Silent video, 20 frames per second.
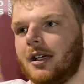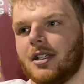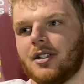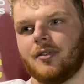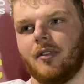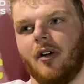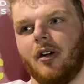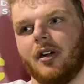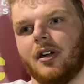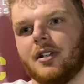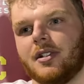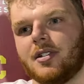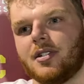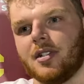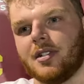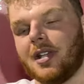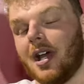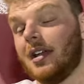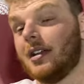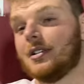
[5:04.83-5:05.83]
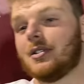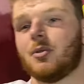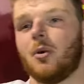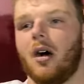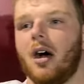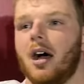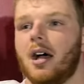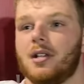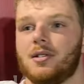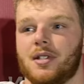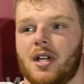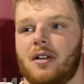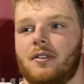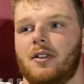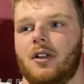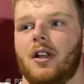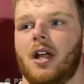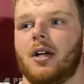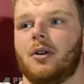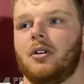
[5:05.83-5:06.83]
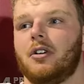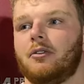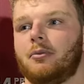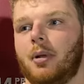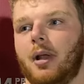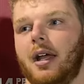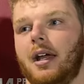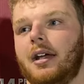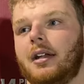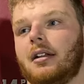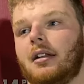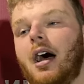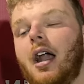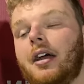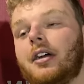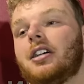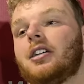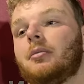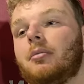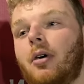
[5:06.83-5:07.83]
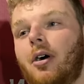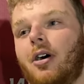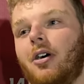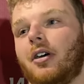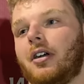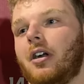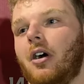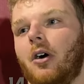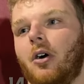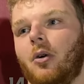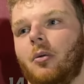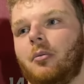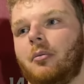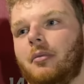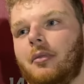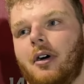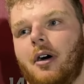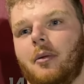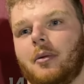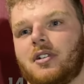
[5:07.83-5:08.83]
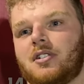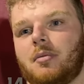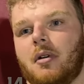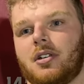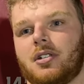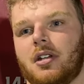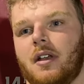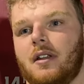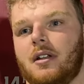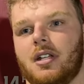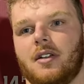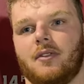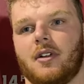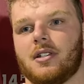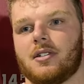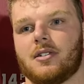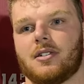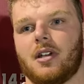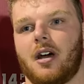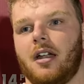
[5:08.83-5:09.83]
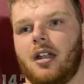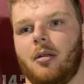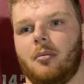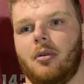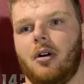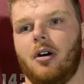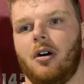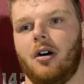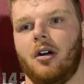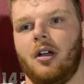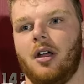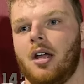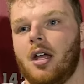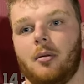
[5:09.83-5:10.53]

as far as attendance wise, and I feel like we've played a lot of good ball at home, um, especially on the defensive side of the ball,